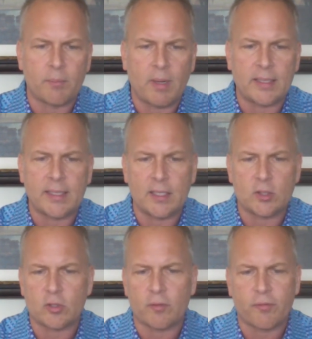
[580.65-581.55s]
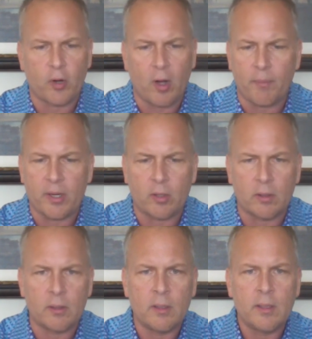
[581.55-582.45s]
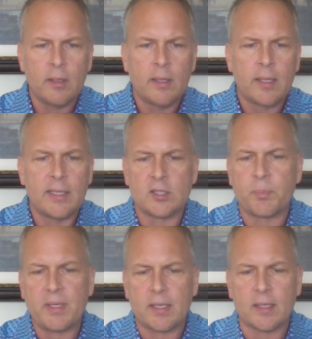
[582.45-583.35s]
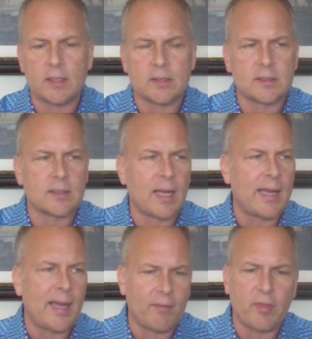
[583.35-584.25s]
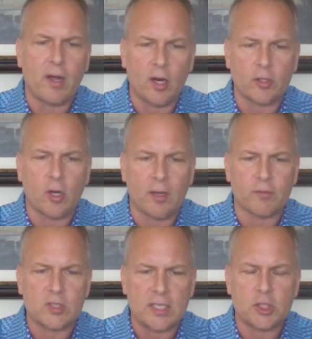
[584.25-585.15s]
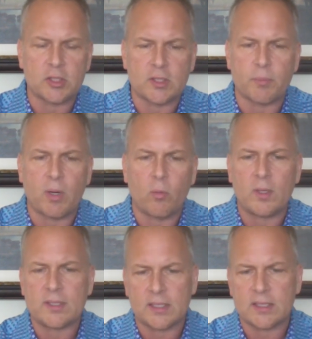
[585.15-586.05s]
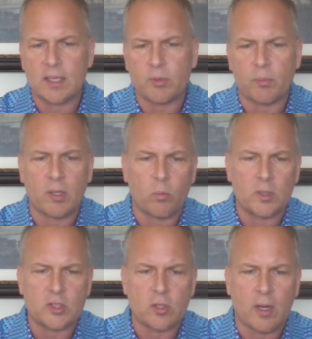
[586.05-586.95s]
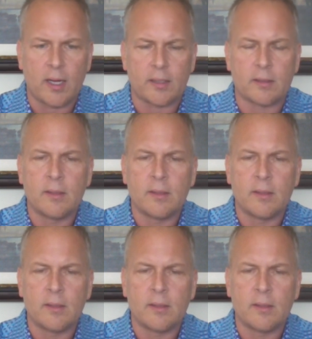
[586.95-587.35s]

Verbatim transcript: My kids are phenomenal. And it's because I have the hard conversations about what's acceptable and what's not.